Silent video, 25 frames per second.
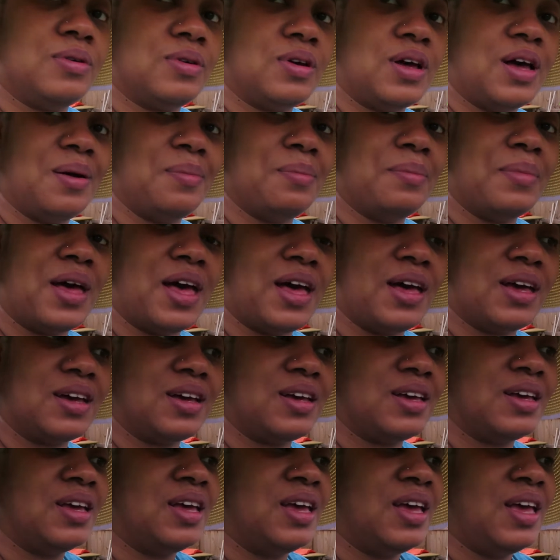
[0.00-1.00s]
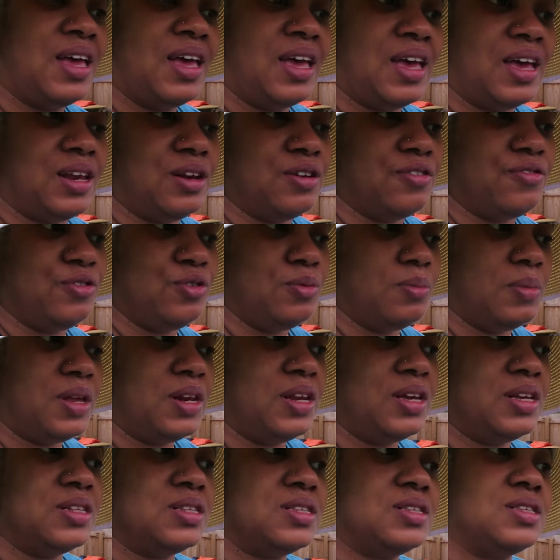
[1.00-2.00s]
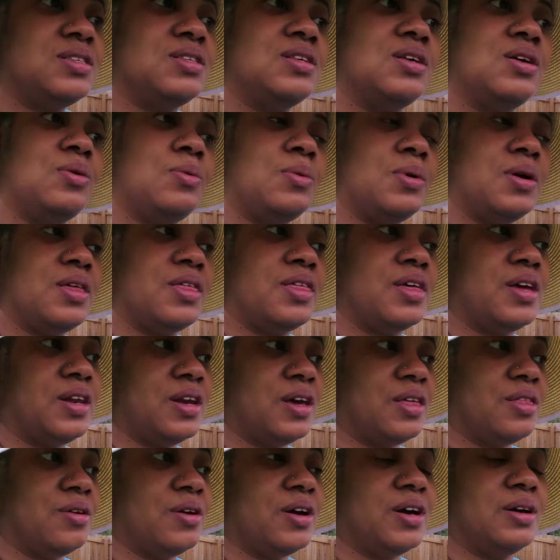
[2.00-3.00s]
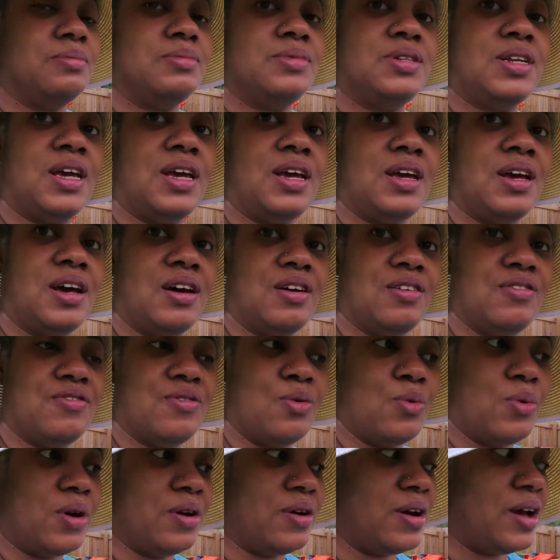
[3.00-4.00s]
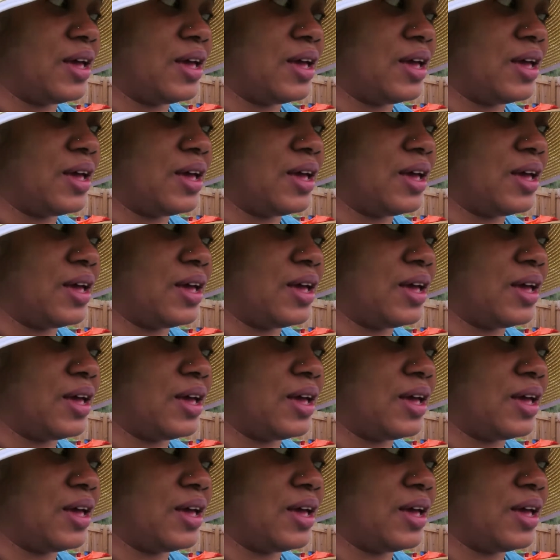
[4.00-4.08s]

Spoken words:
come back in a few minutes with another update of where I